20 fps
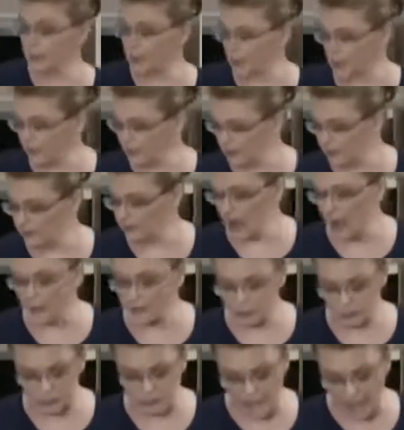up a couple of
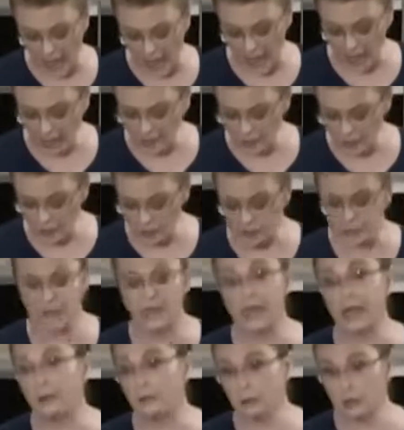apples. I'm
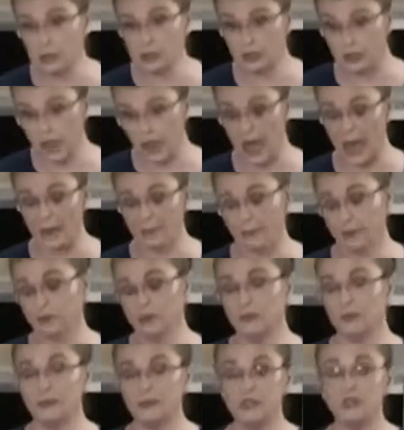using ambrosia
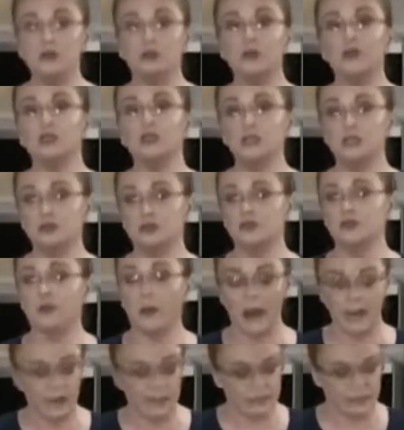apples, but you could use
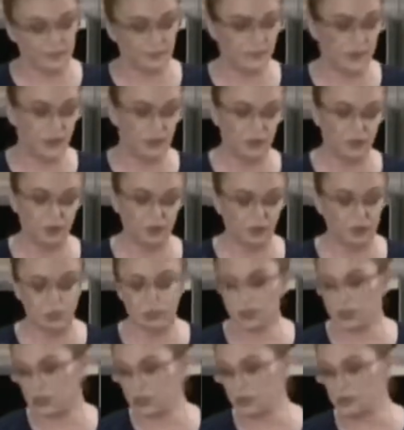Granny Smith. You
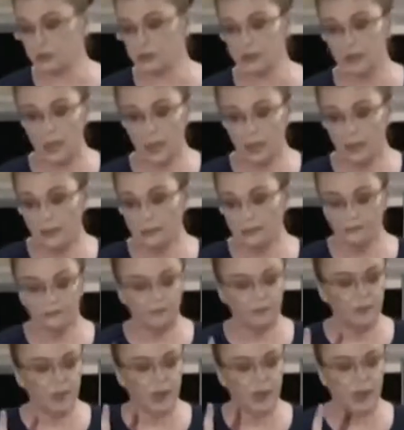could use
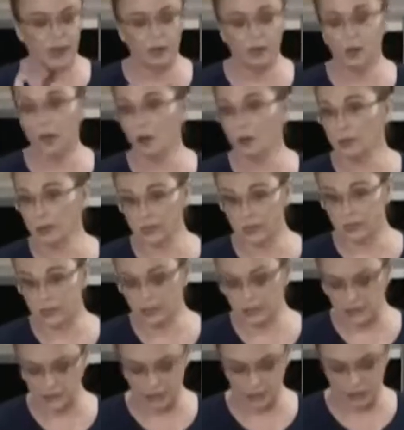Golden
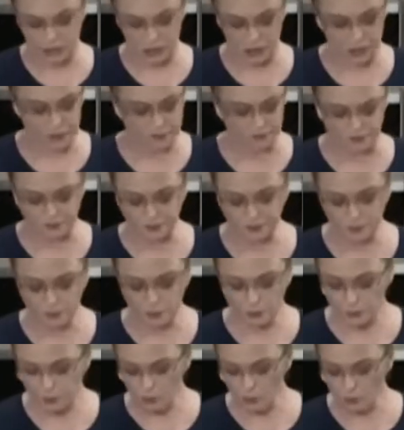Delicious.
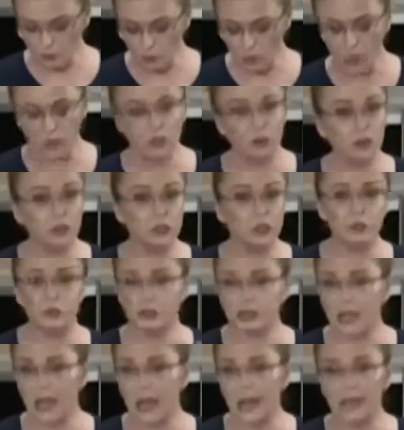You could use
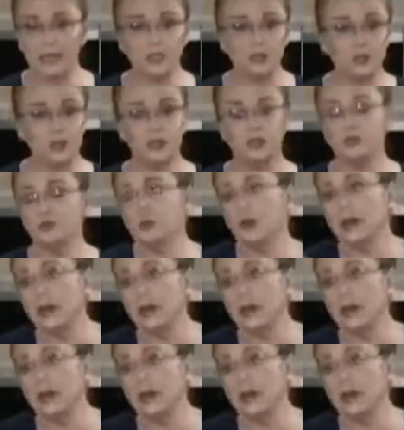Jazz. You could do